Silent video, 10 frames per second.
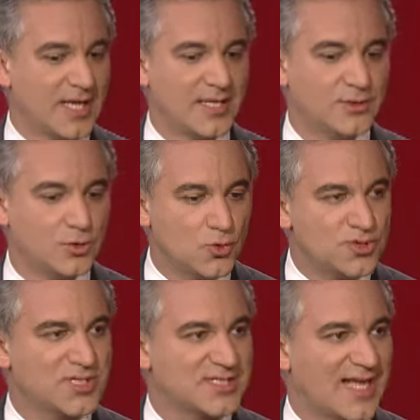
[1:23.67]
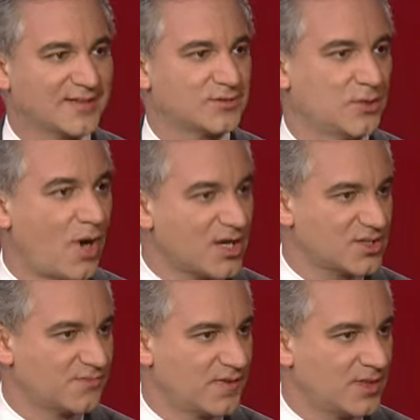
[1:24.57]
induces that
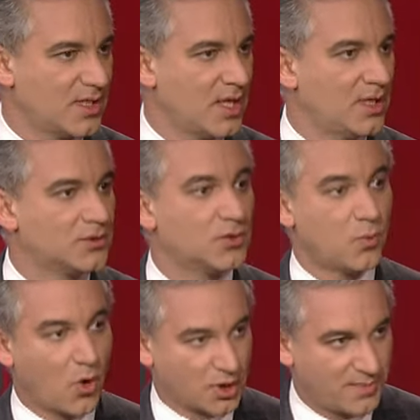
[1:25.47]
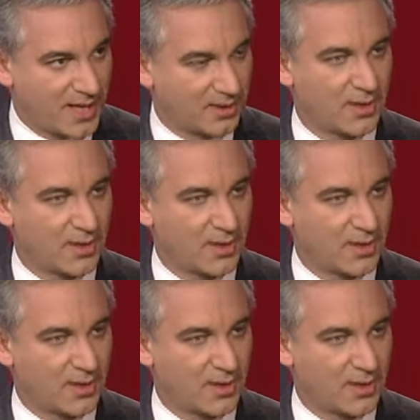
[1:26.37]
tamoxifen to work better.